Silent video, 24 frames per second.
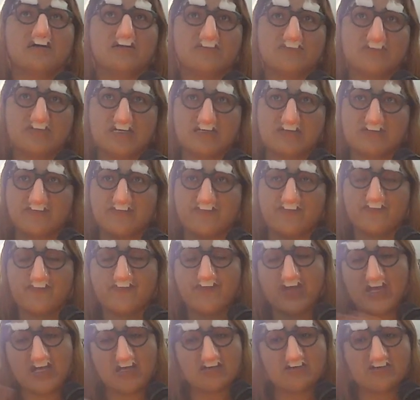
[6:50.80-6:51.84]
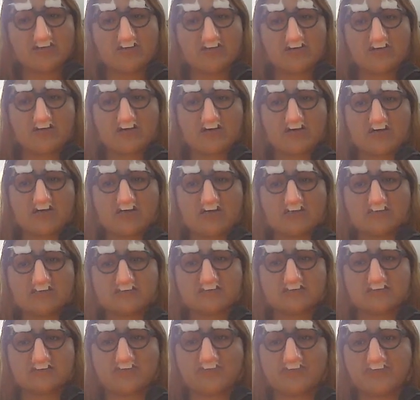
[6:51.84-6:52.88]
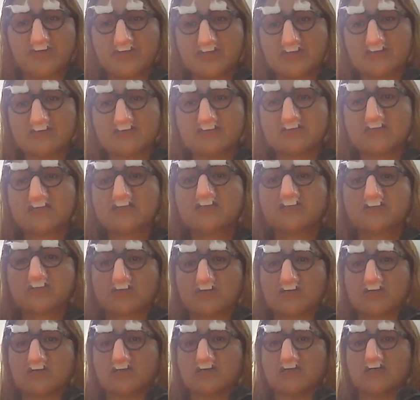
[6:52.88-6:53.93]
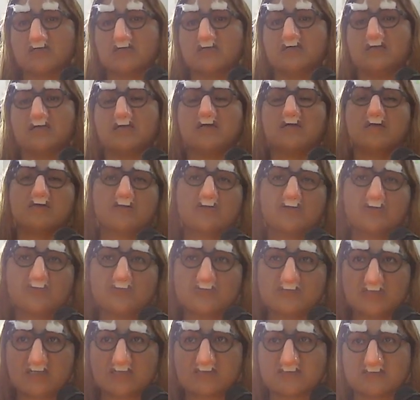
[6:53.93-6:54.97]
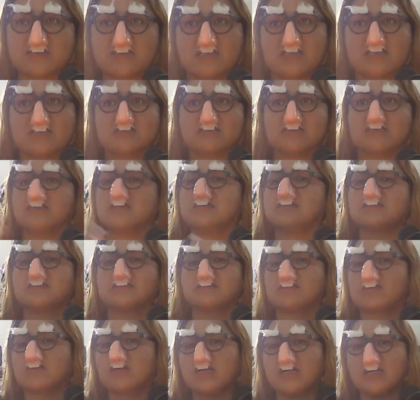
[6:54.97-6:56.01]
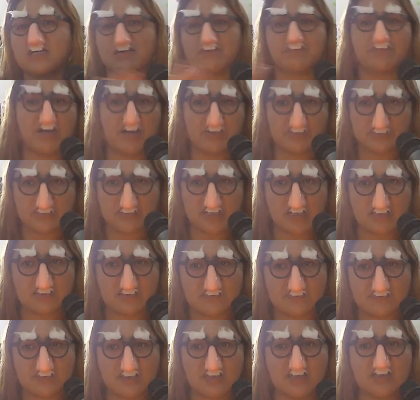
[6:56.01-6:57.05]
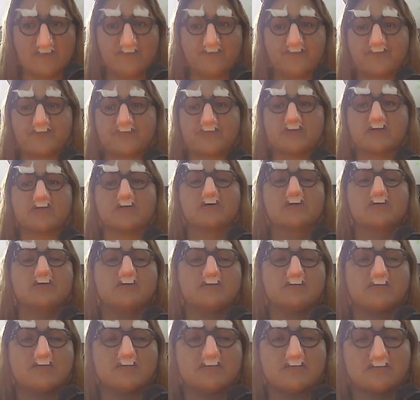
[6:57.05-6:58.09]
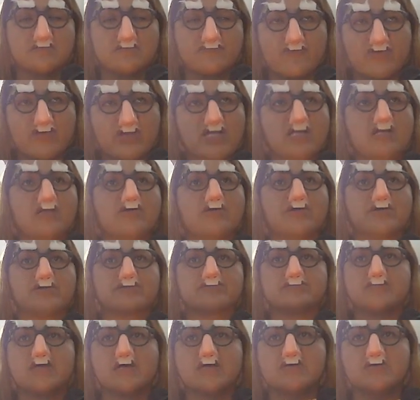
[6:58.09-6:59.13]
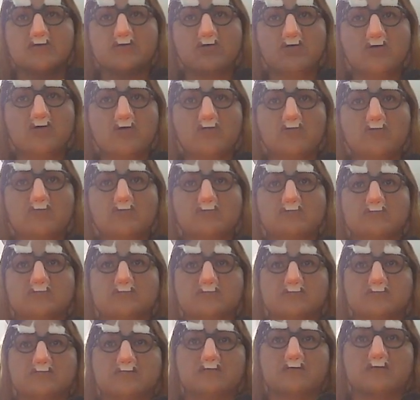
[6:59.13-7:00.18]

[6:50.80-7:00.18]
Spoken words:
like failures, because the journey to success is really about that, okay? Failures, unknowns,